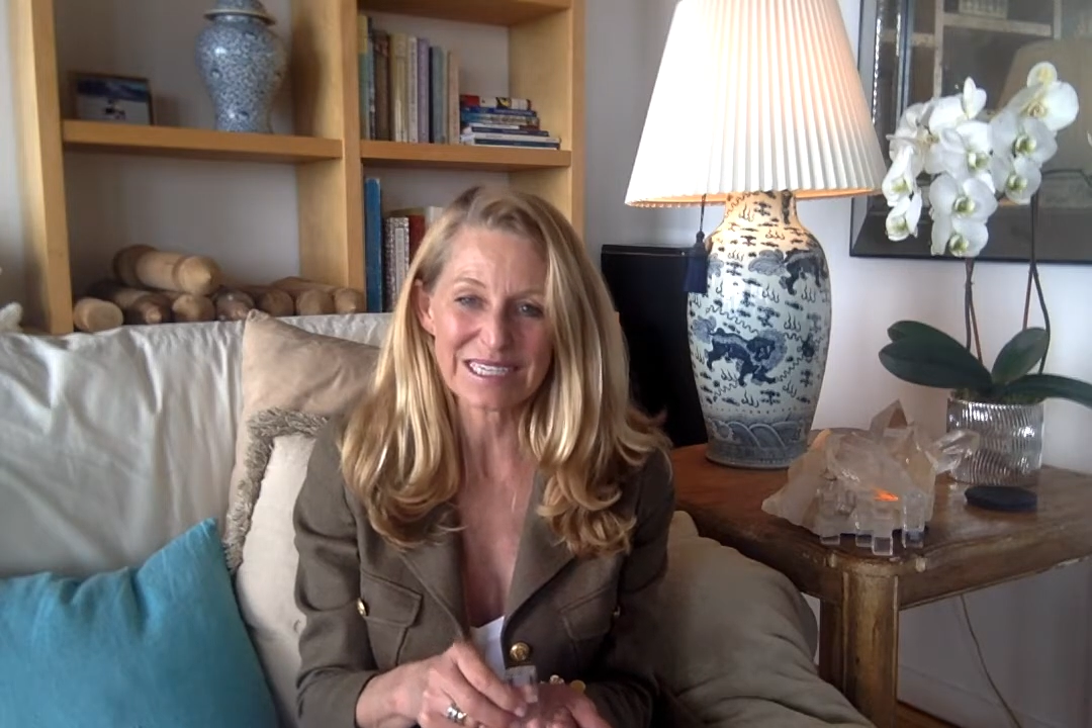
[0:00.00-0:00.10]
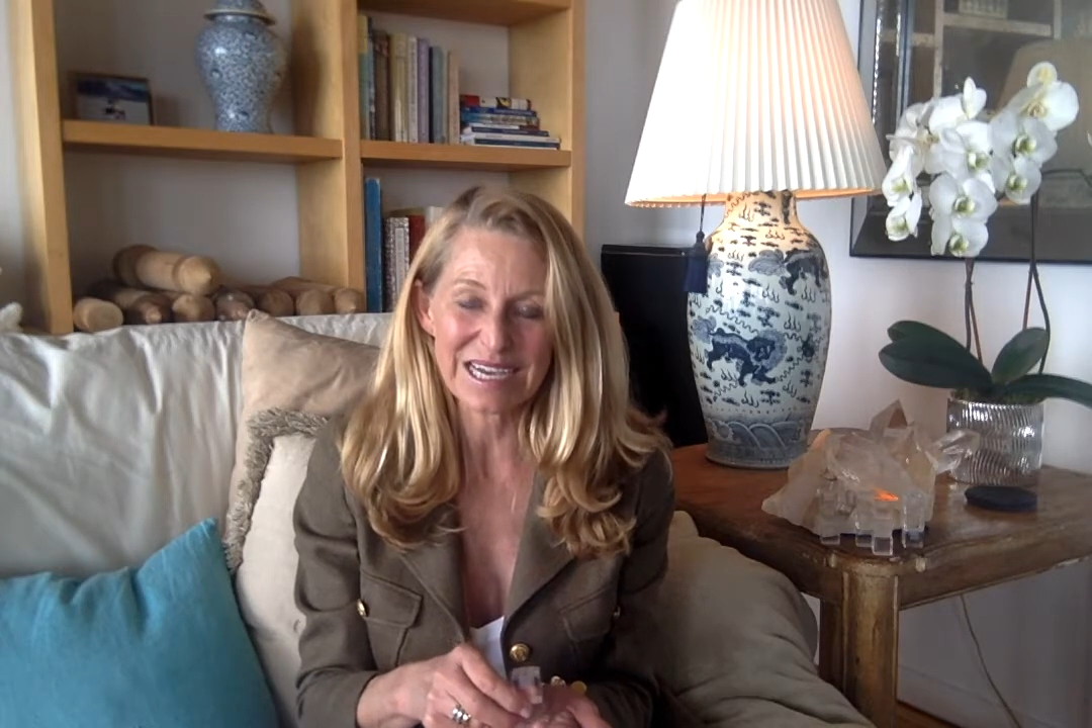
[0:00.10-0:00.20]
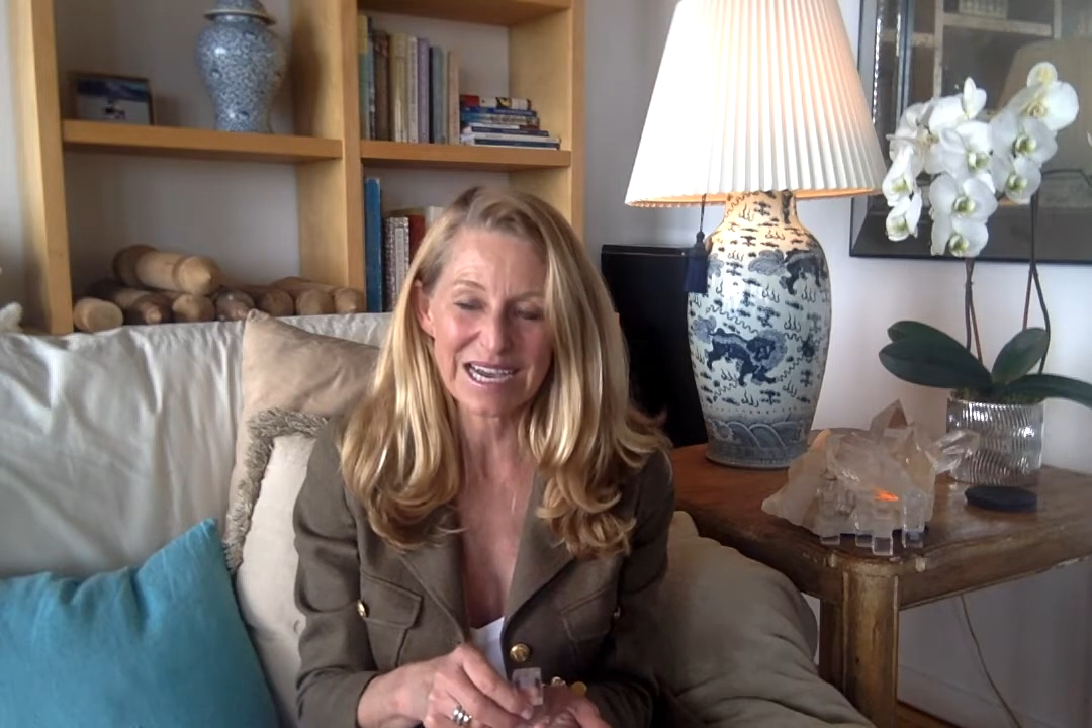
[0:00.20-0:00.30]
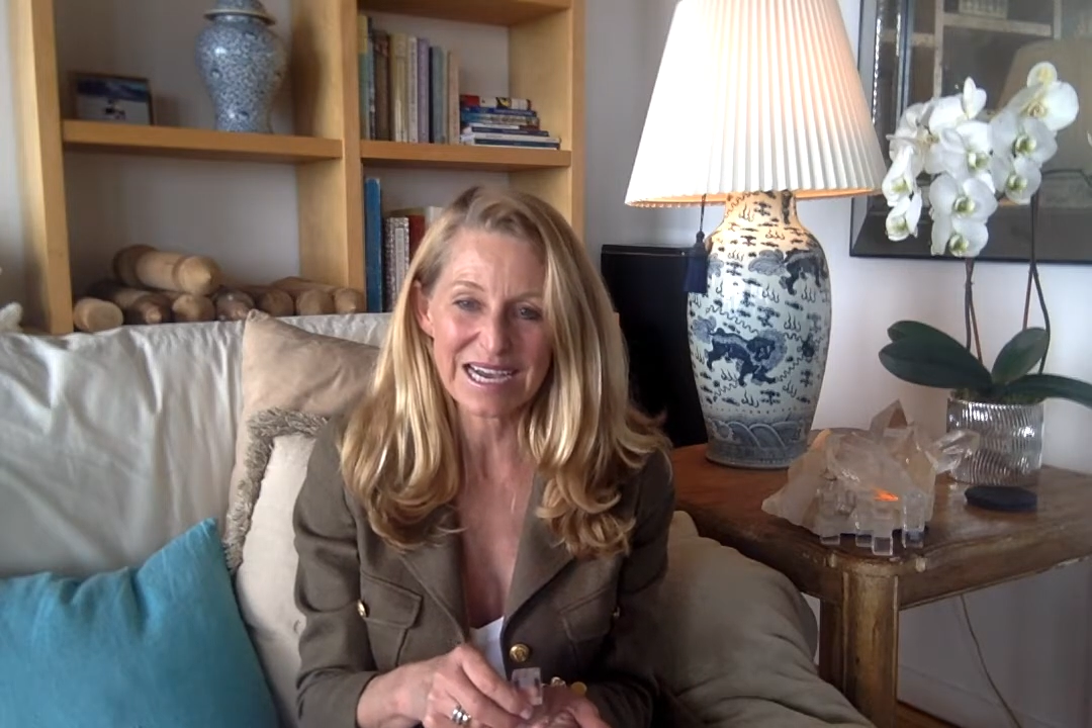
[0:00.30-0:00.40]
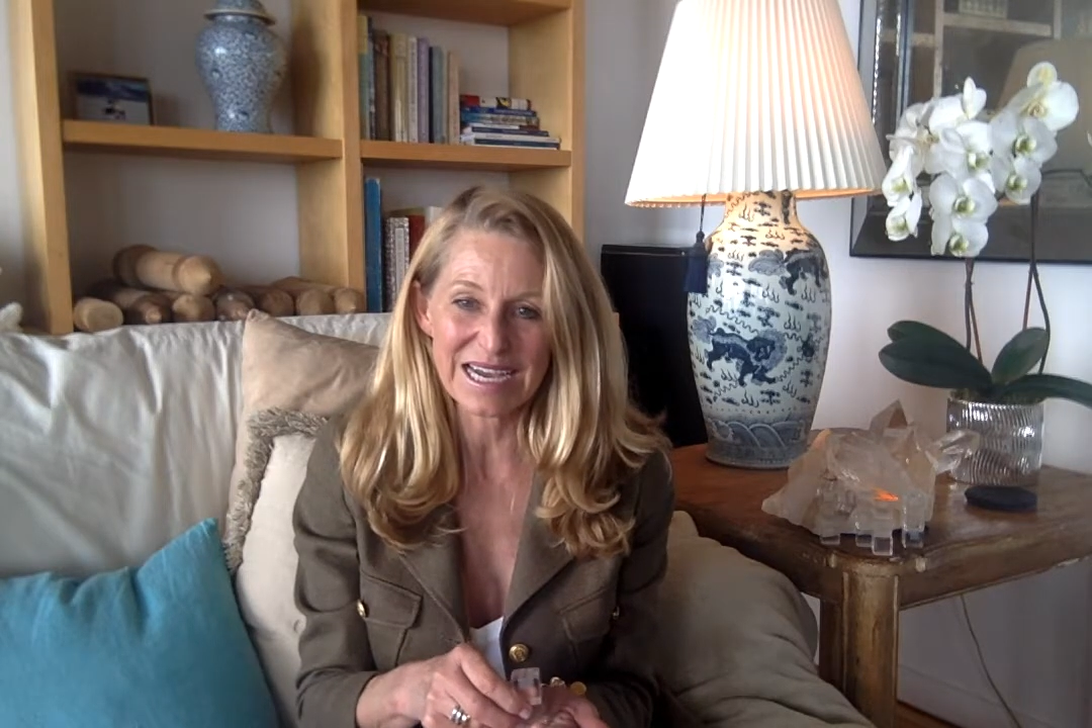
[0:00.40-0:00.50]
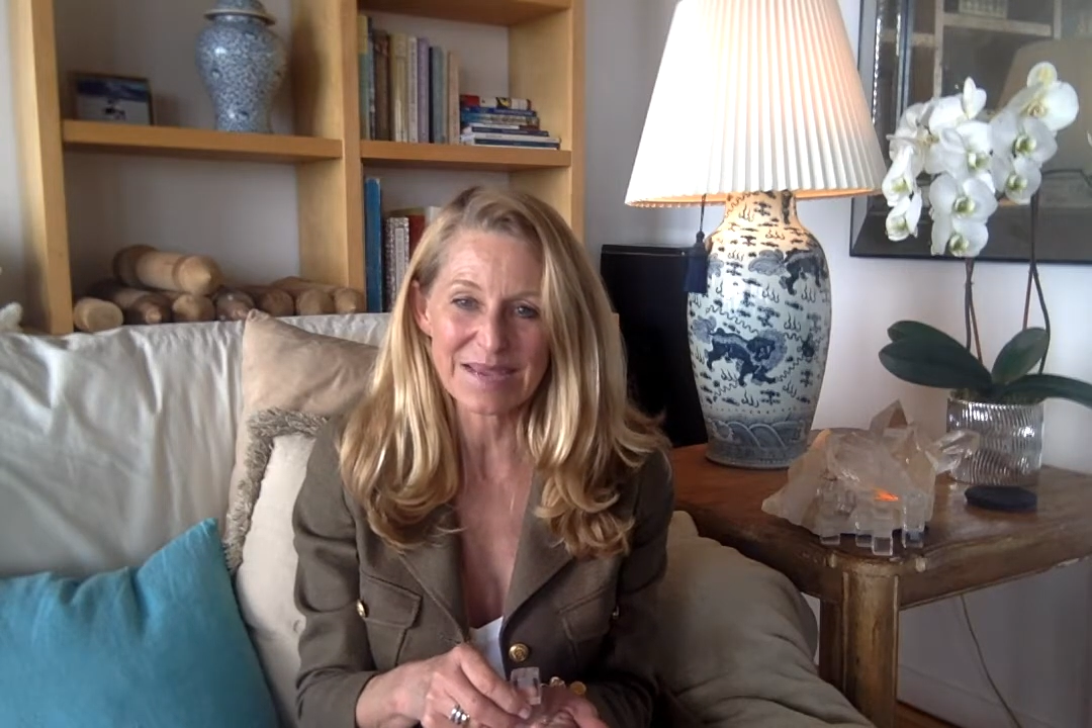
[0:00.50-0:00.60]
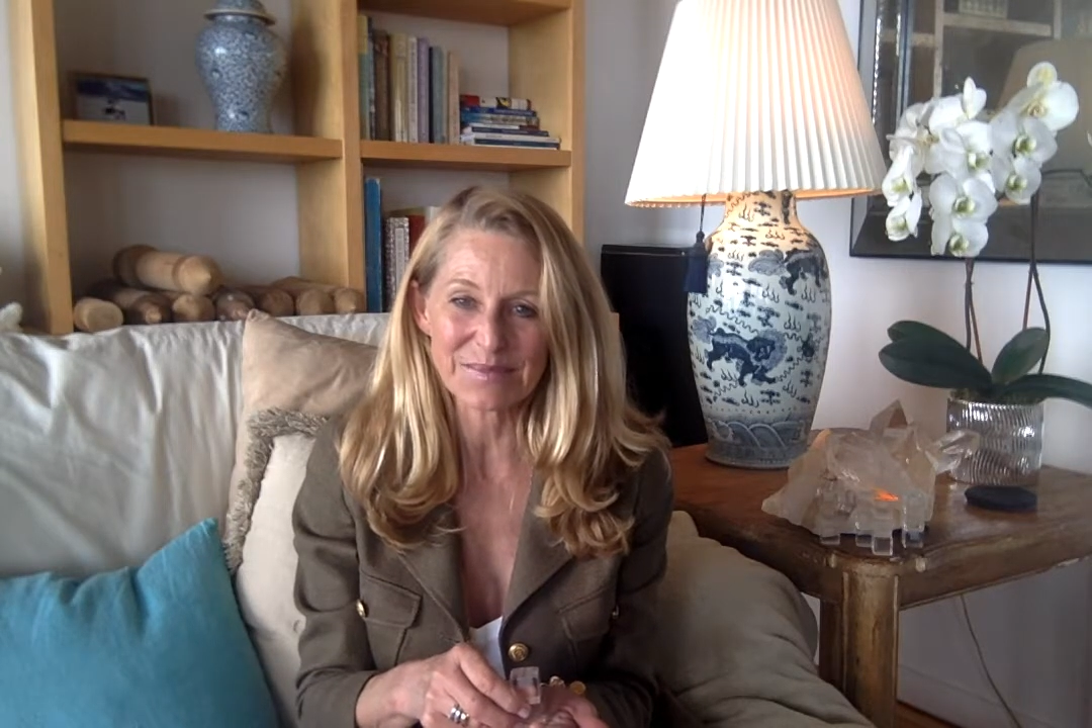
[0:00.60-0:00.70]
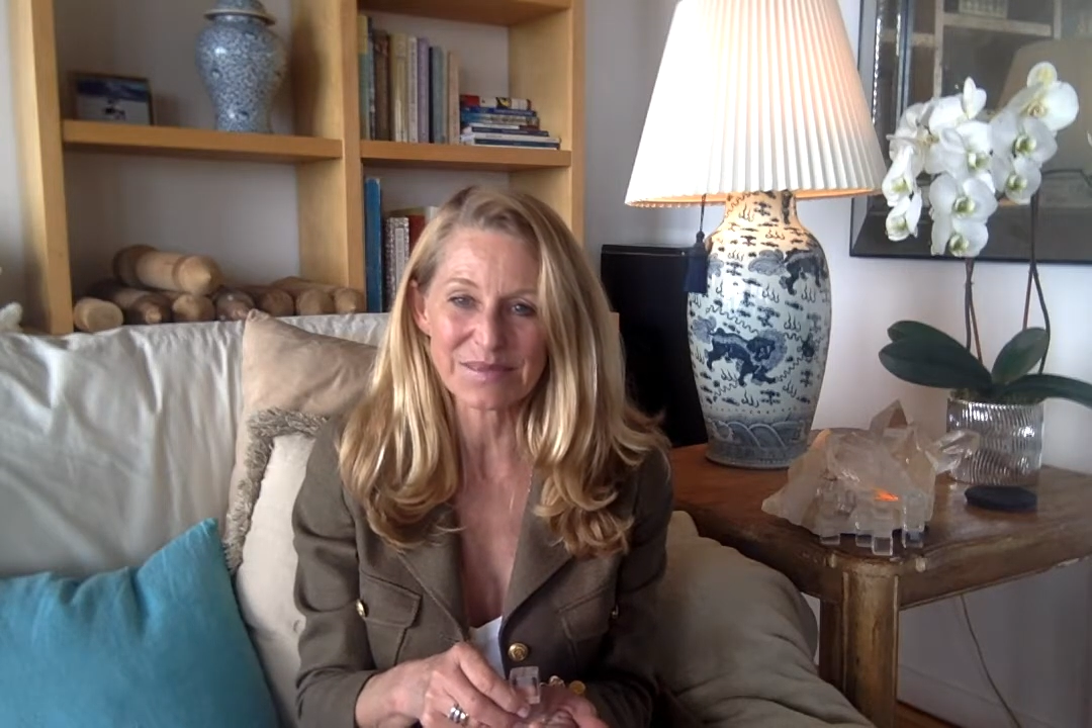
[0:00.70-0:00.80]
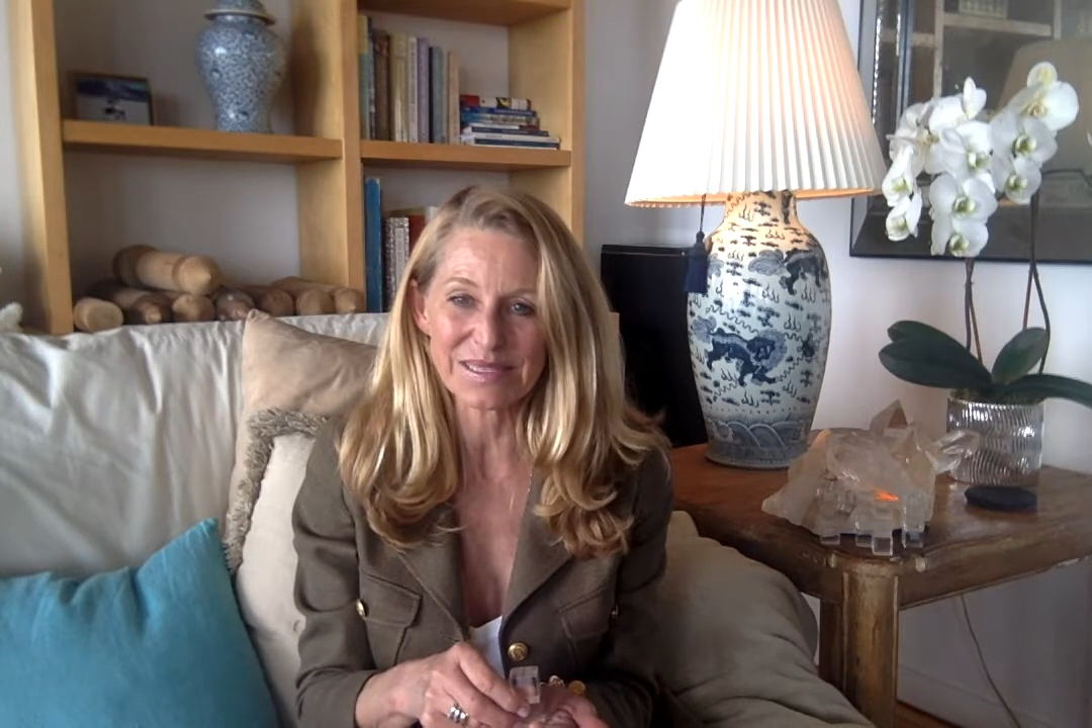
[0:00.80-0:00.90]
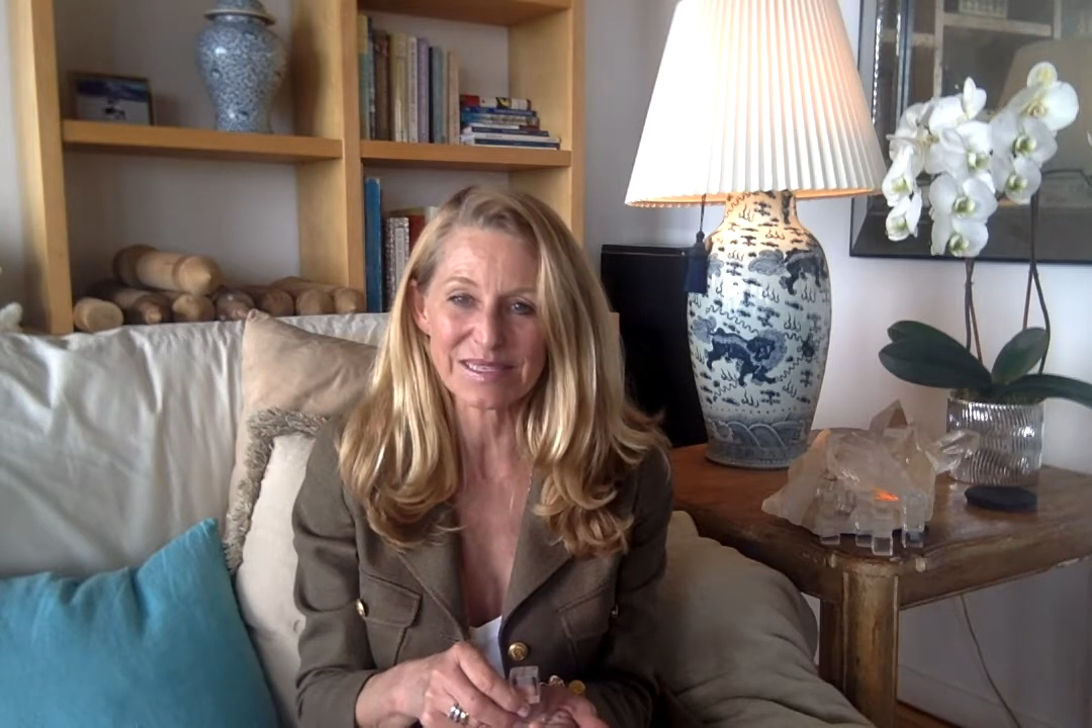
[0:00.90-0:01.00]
times.